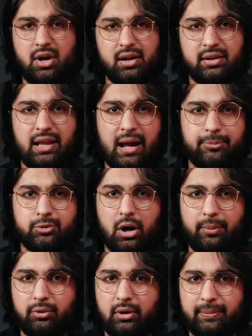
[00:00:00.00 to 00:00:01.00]
not a
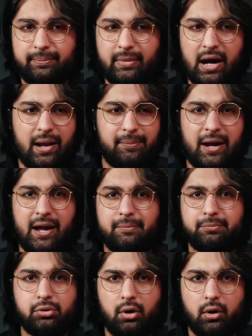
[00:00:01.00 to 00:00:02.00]
laptop or an
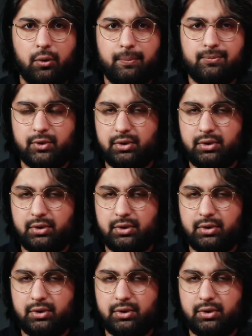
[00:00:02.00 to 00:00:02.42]
iPad Pro.